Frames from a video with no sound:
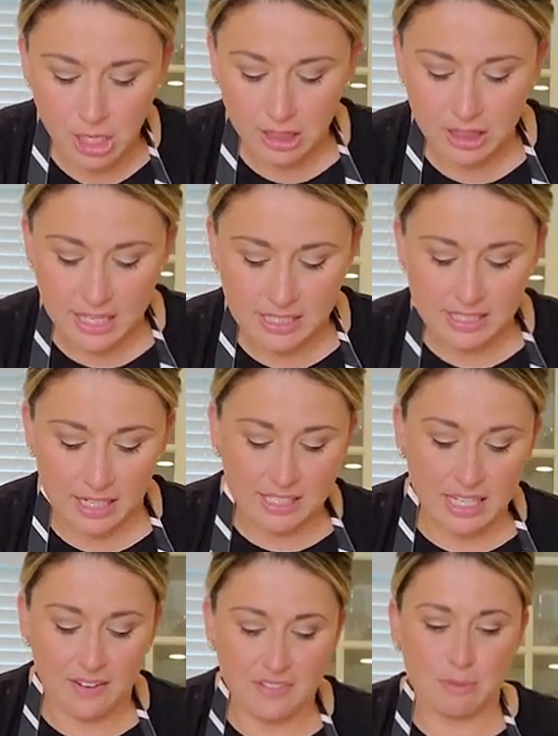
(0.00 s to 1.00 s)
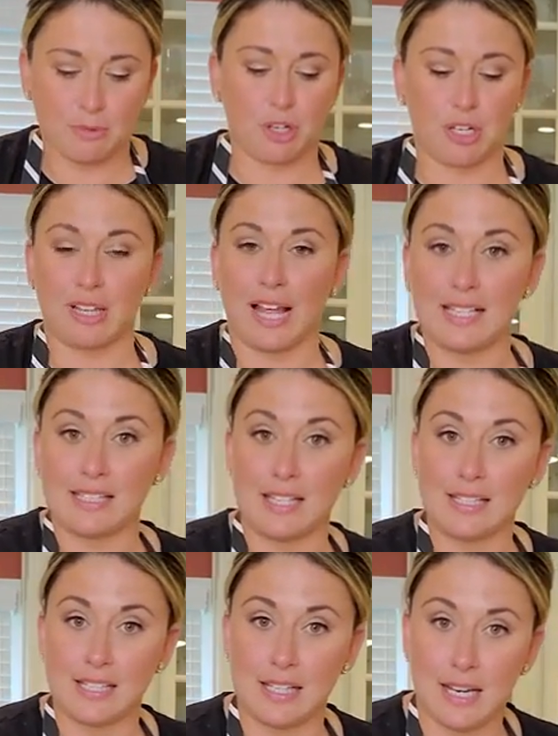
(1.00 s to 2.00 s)
This does have some good
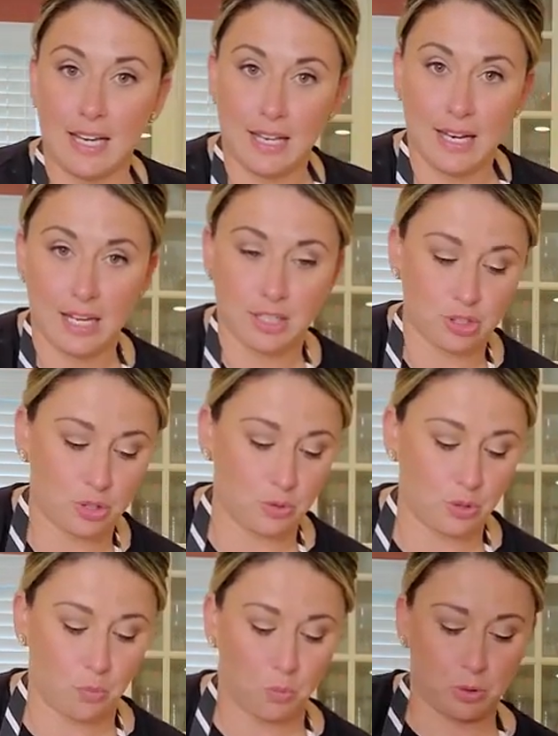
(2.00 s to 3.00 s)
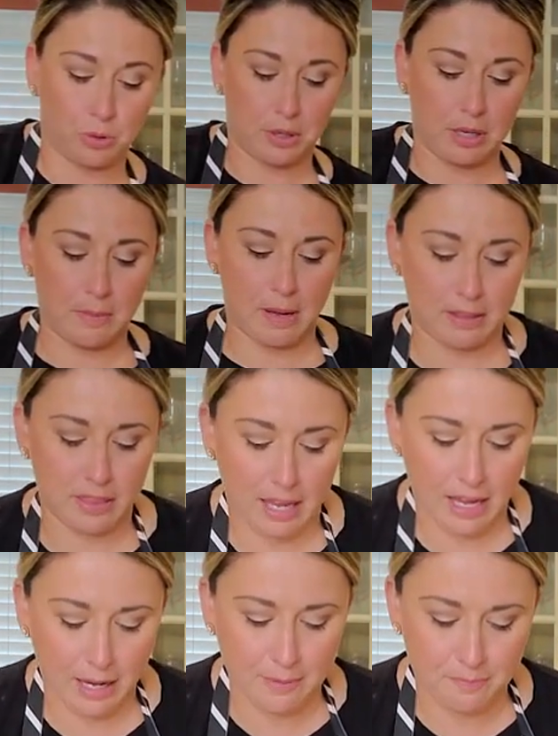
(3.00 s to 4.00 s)
elasticity in it, so don't worry about
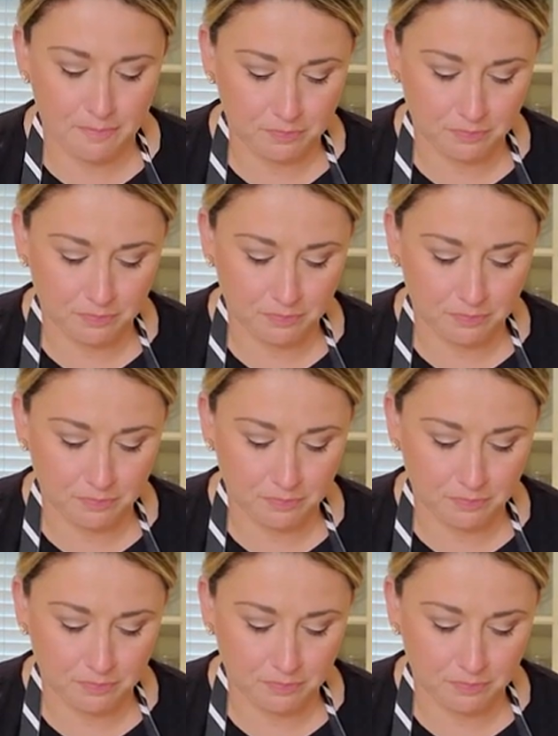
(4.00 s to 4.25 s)
that.